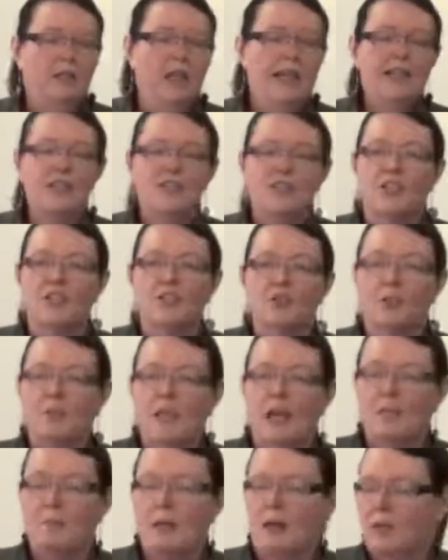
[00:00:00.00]
I can tell you
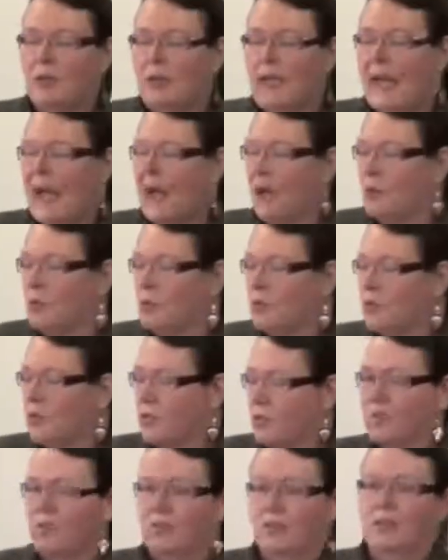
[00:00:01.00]
a lot about
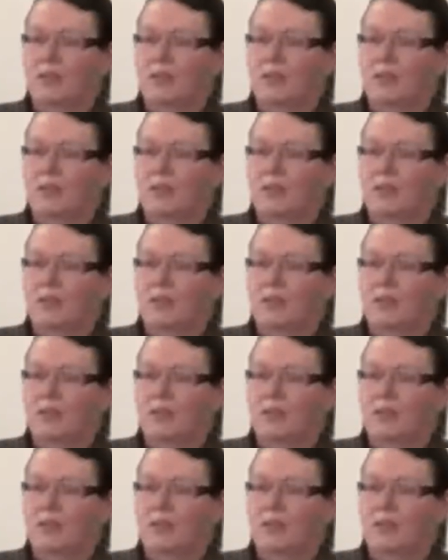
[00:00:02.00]
cows